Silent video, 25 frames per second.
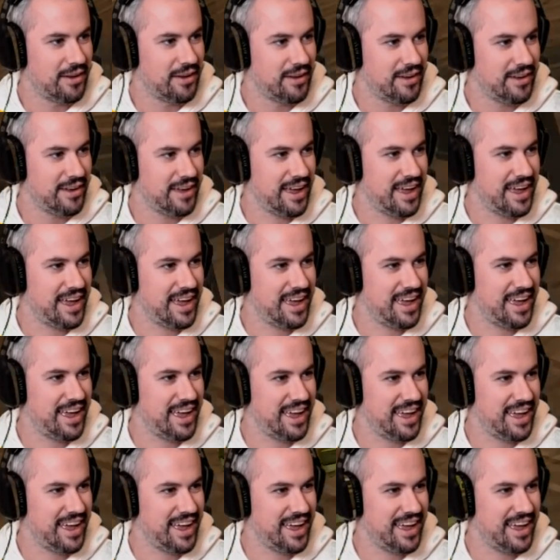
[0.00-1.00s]

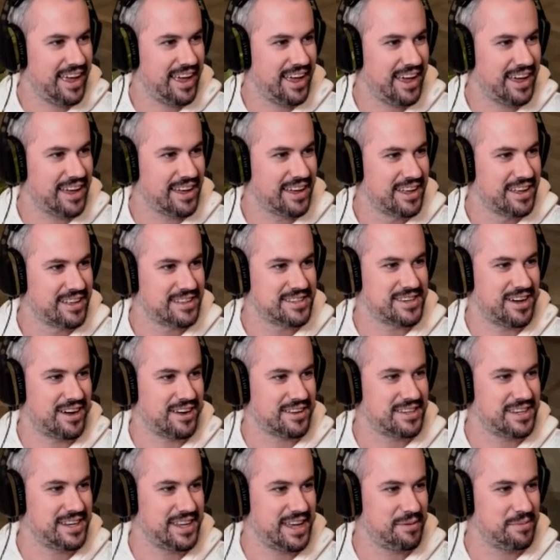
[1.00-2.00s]
Hey!
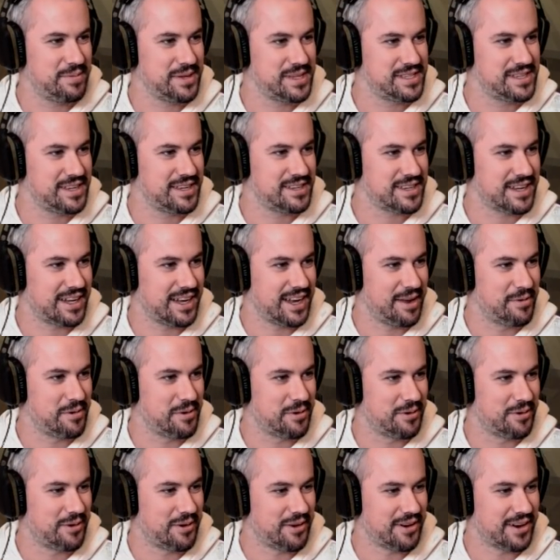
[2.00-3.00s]
Talk to the N P C to claim the
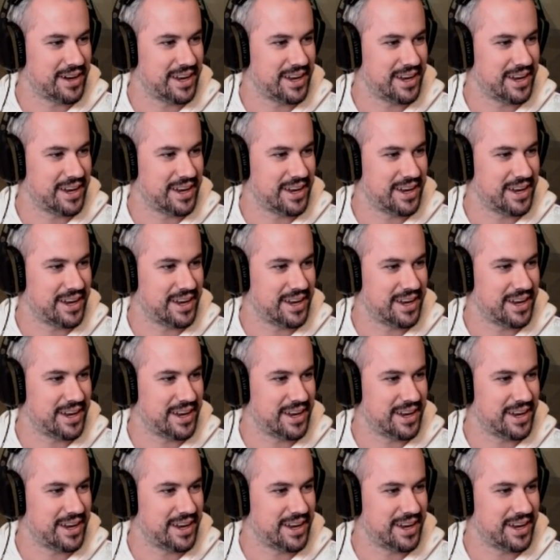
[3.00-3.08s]
reward,